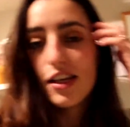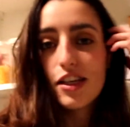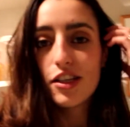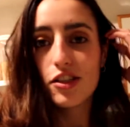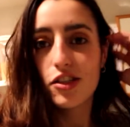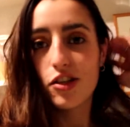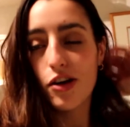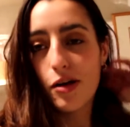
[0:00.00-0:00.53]

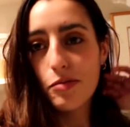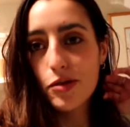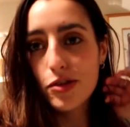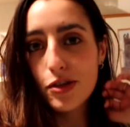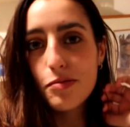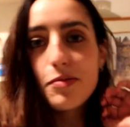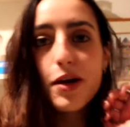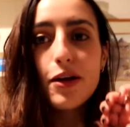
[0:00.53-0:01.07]
so I'm
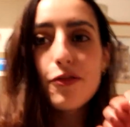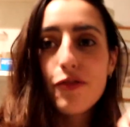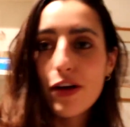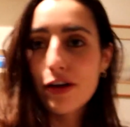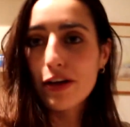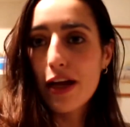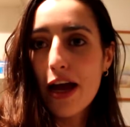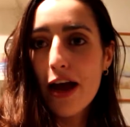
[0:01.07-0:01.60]
using my
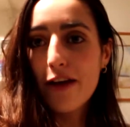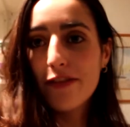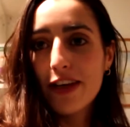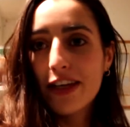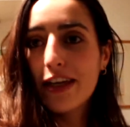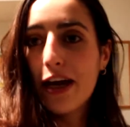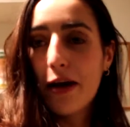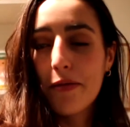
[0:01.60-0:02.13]
very
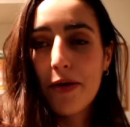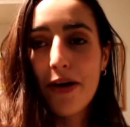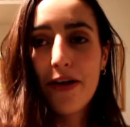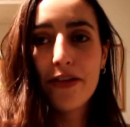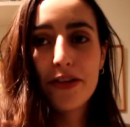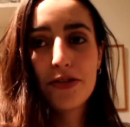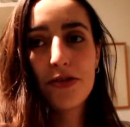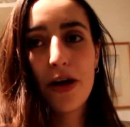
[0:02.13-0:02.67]
heavy camera
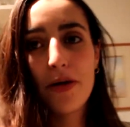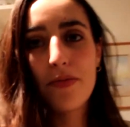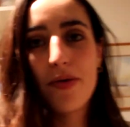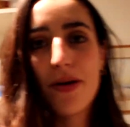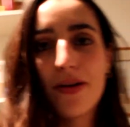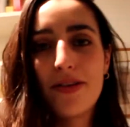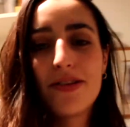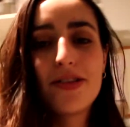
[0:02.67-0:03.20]
on the
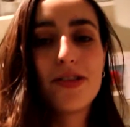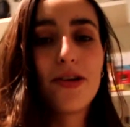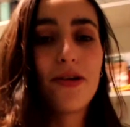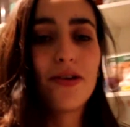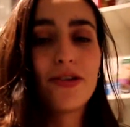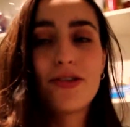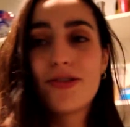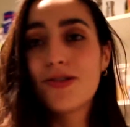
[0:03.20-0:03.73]
tripod, so
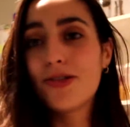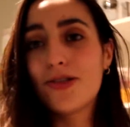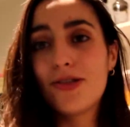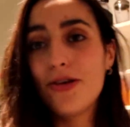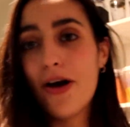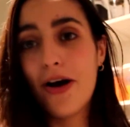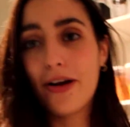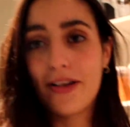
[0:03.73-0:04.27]
it's just
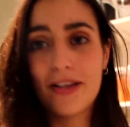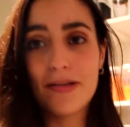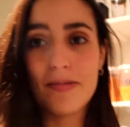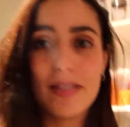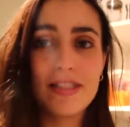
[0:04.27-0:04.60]
not gonna be